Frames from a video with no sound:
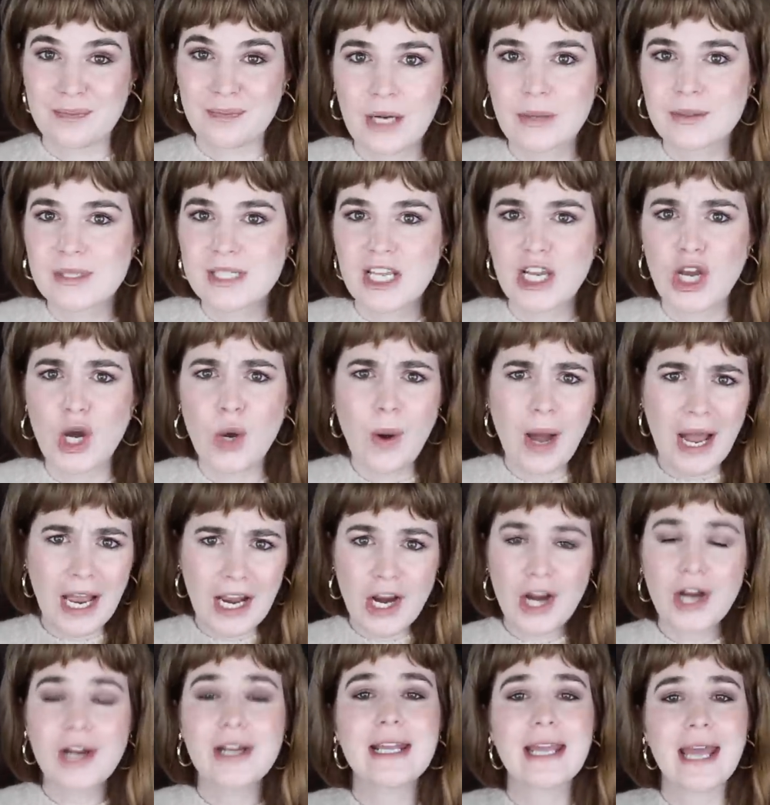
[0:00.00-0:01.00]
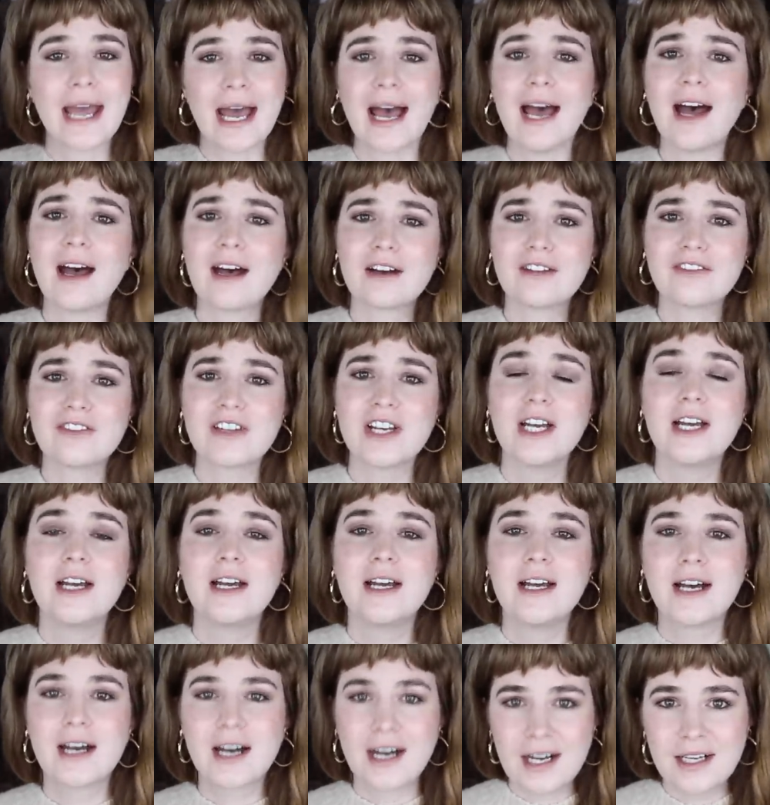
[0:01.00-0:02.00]
I was like, oh, I already have
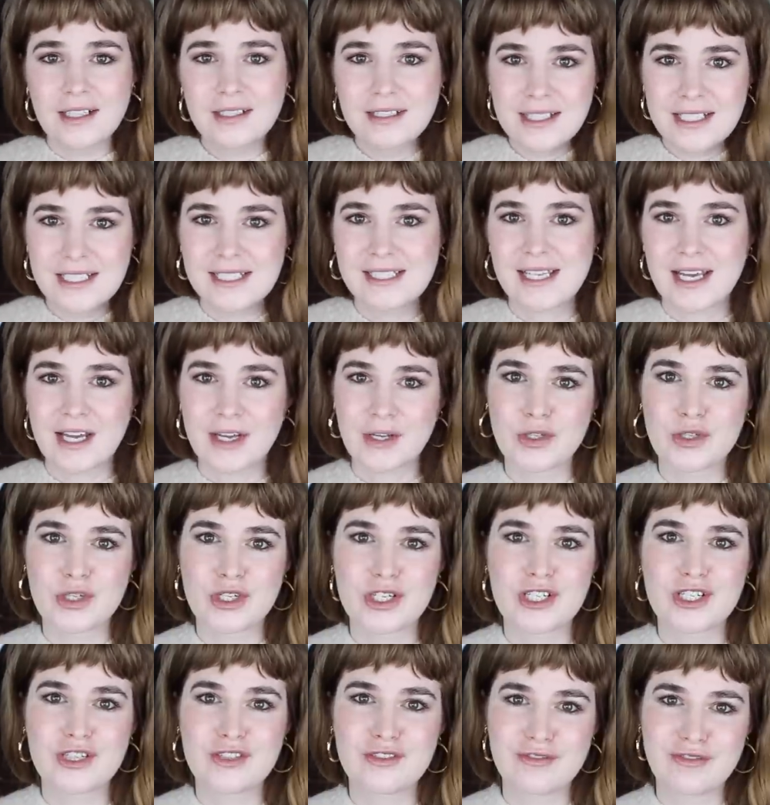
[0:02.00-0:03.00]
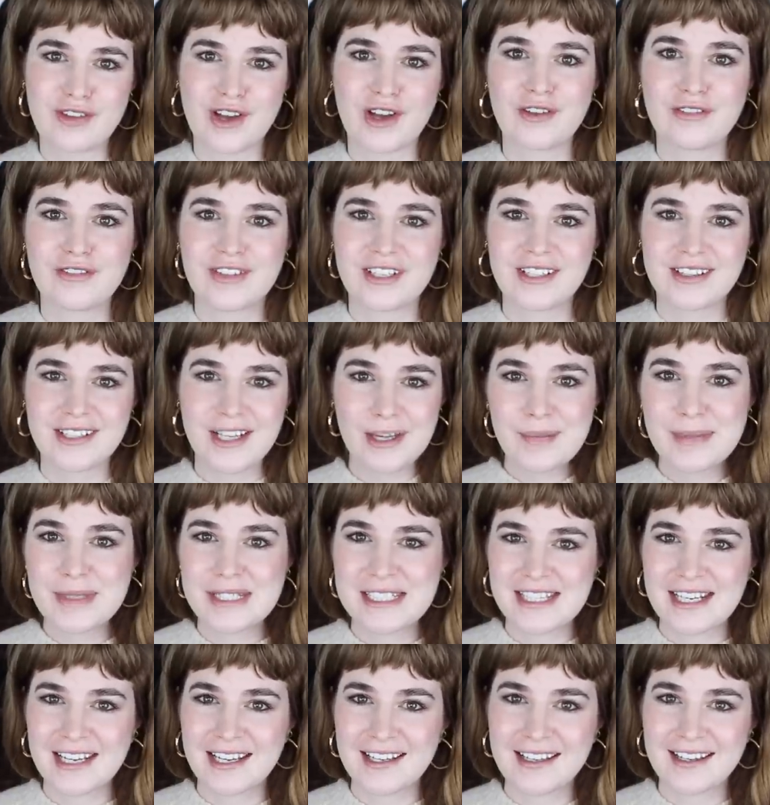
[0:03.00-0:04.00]
a Lisa Eldridge Velvet
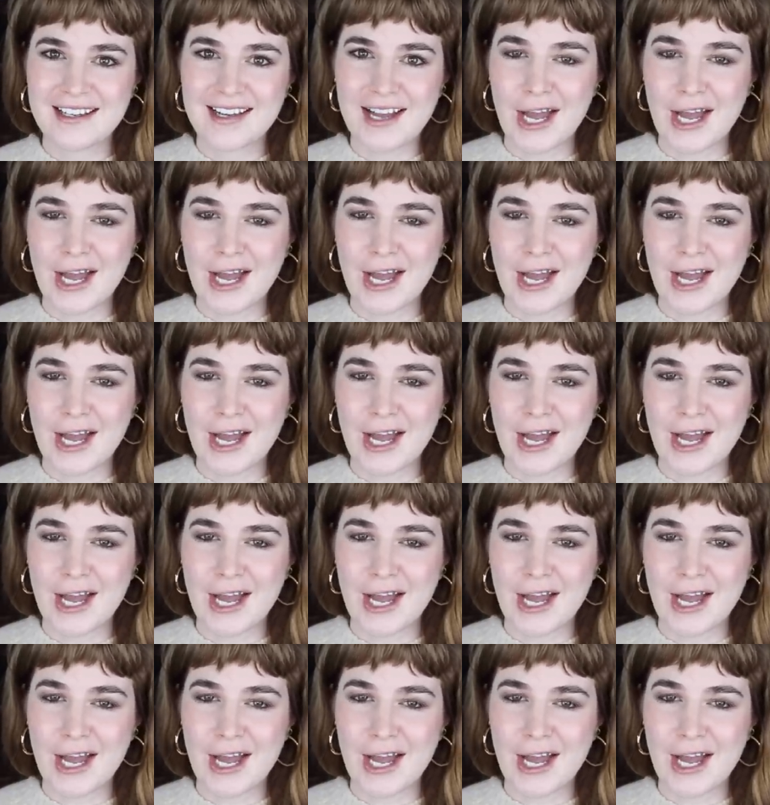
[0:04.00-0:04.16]
lipstick.